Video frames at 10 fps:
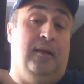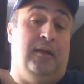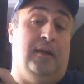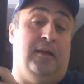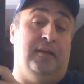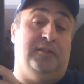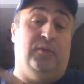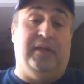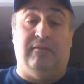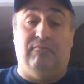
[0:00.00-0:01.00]
Uh,
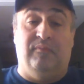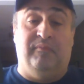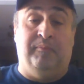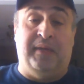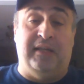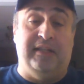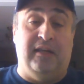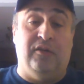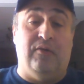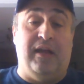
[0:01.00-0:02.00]
so again, Paisley
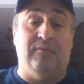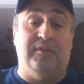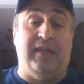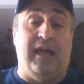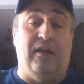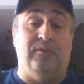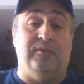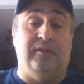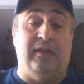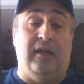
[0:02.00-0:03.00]
Underground
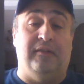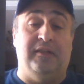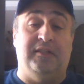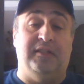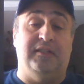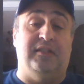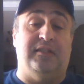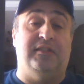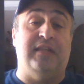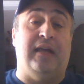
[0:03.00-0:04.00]
Sound. The, this is the
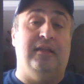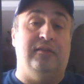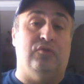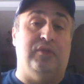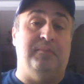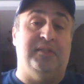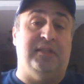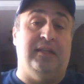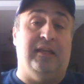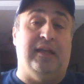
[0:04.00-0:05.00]
second Dream
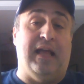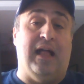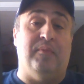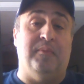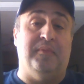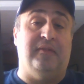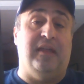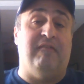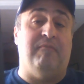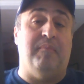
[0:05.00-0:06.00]
Syndicate album that
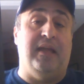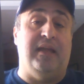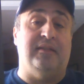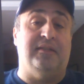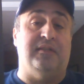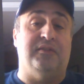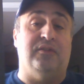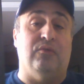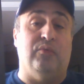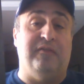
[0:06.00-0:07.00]
they've made since
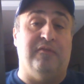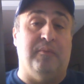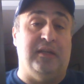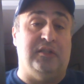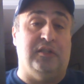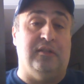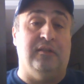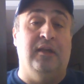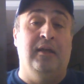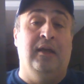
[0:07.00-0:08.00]
their
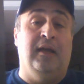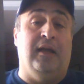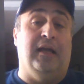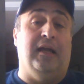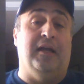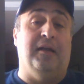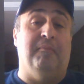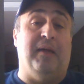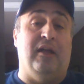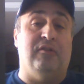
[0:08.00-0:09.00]
reformation.
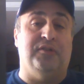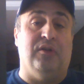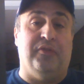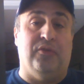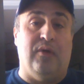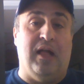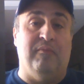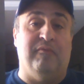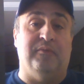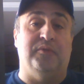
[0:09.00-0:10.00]
Um, I also got their
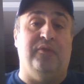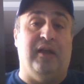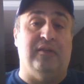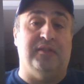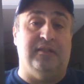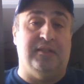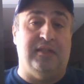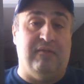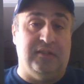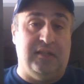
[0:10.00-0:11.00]
album from
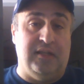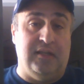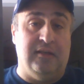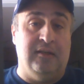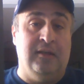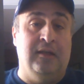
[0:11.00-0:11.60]
2017.